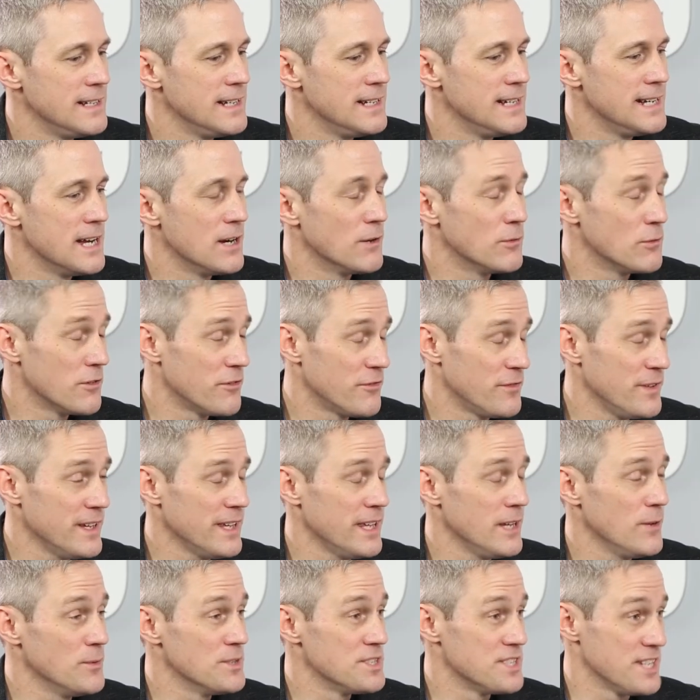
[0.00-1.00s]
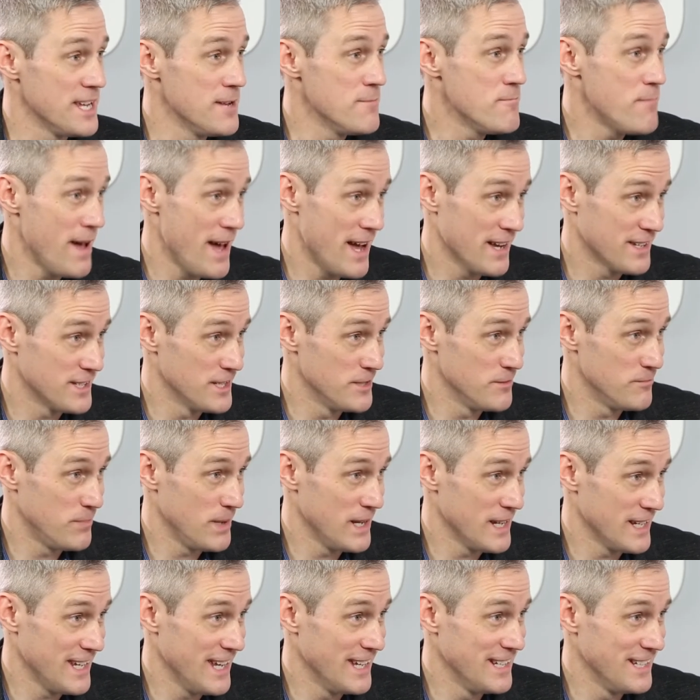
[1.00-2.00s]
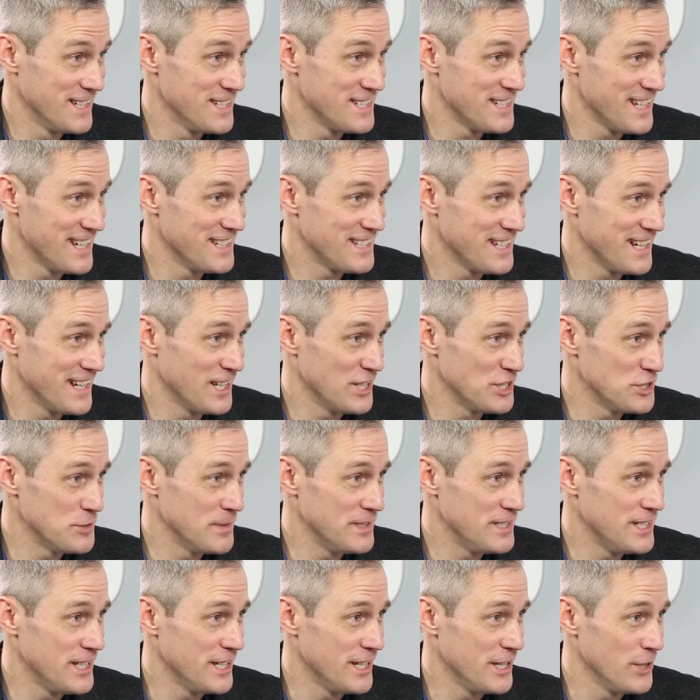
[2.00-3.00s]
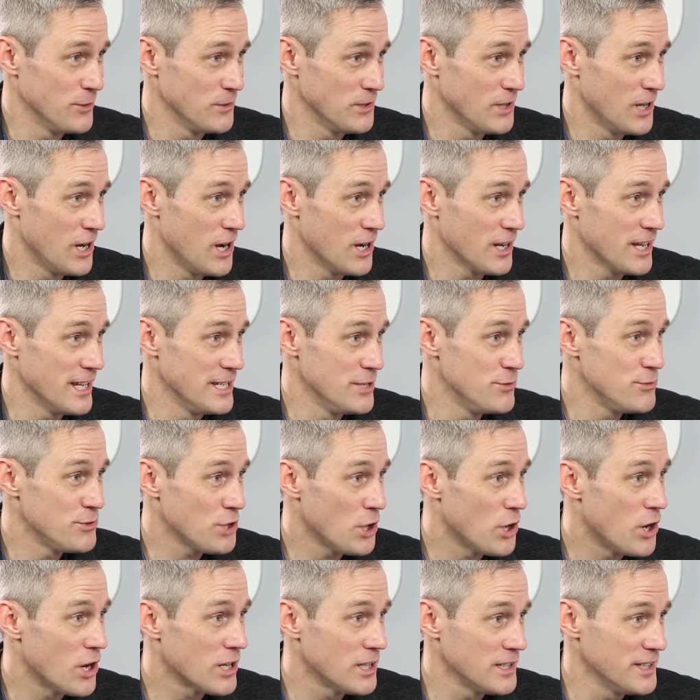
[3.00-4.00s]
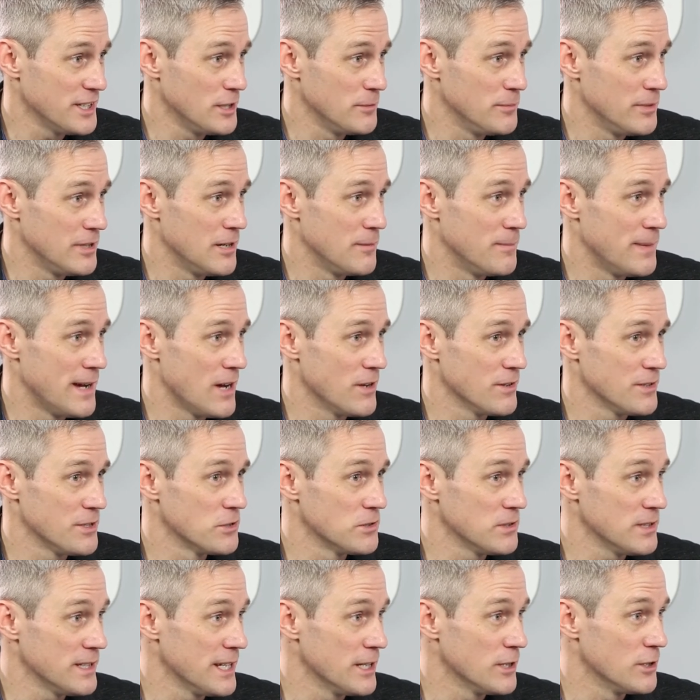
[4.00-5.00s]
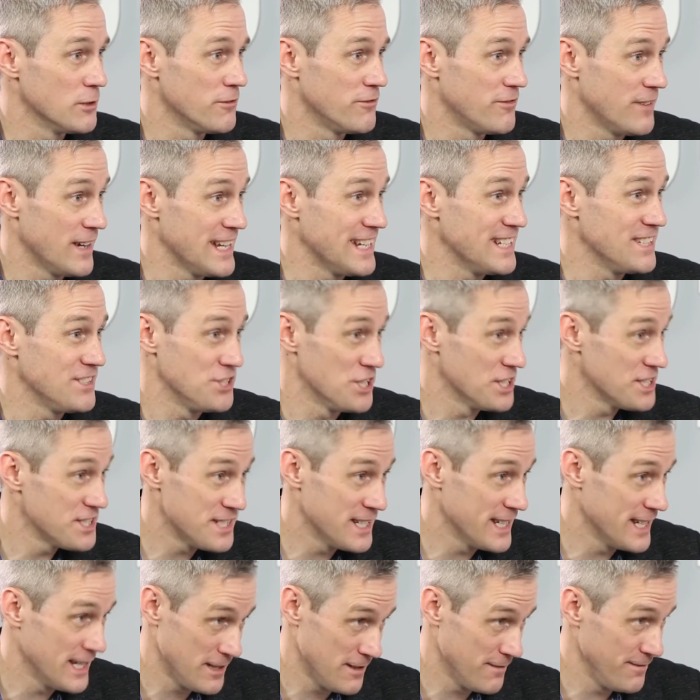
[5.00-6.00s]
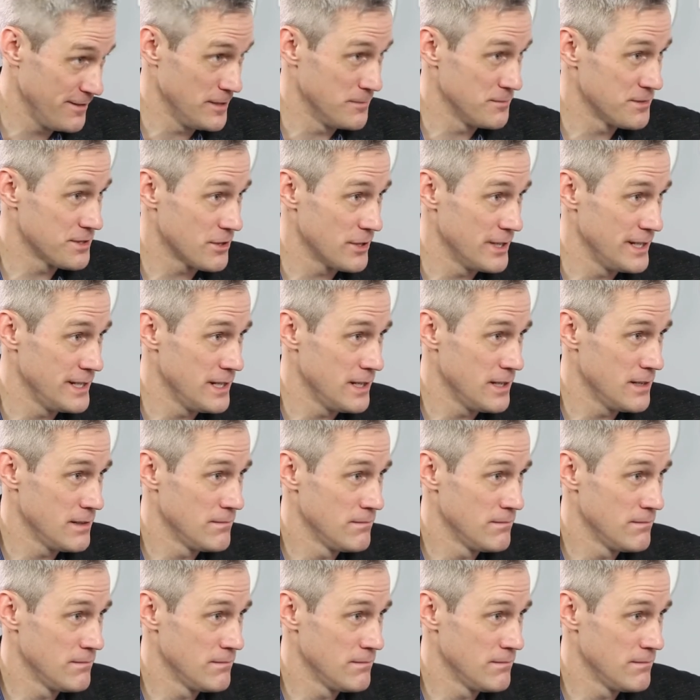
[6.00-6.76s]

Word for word: now, Rafiki was impacted by Kenya's anti LGBTQ law. Can you talk a little bit about your legal fight just to get the film screened?